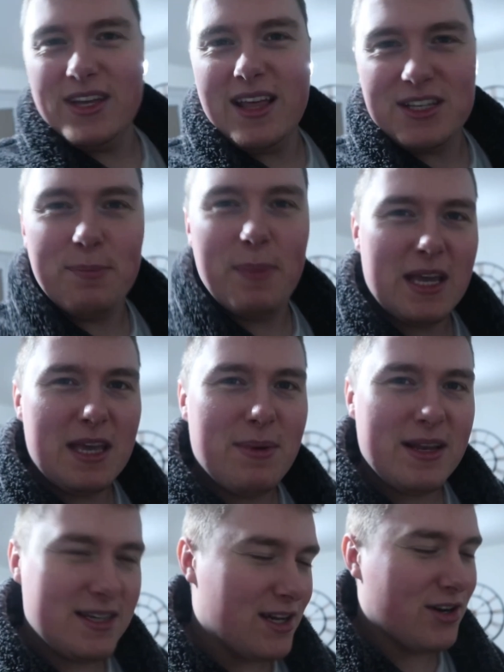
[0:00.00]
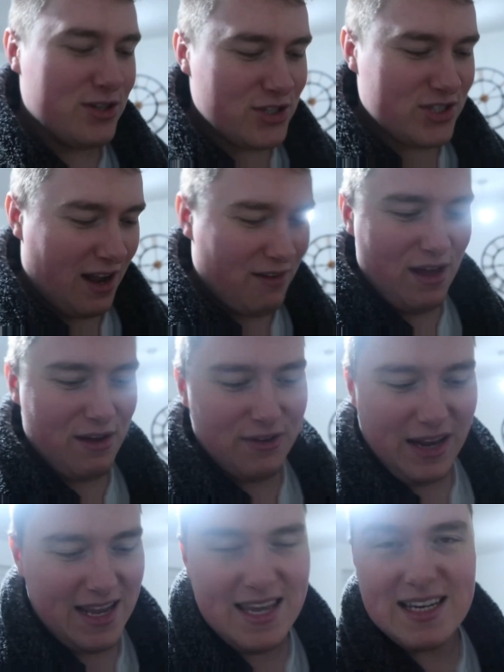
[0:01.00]
say that's a picky bit. You could just have that
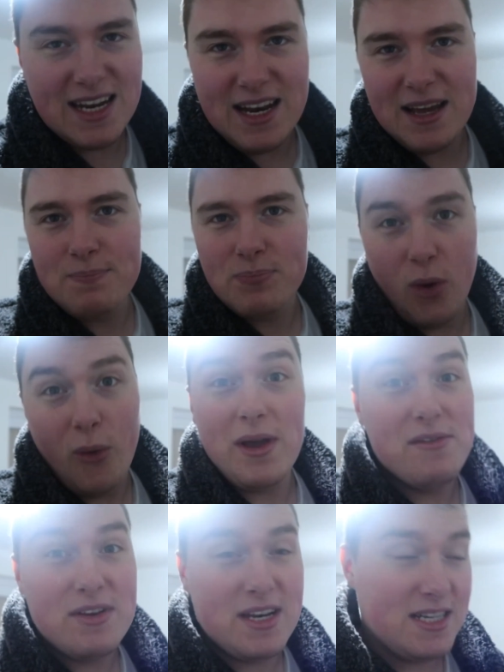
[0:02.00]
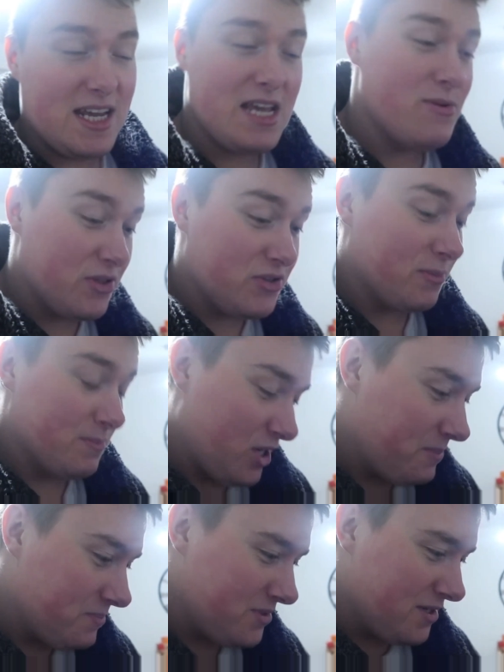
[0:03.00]
for like your dinner or even your tea with some
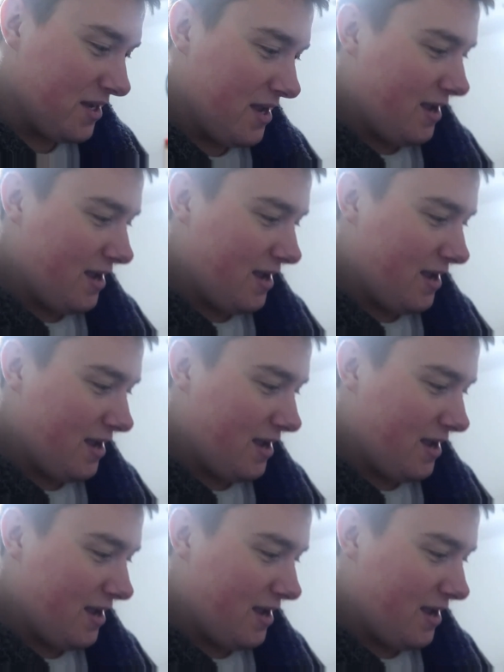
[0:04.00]
chips.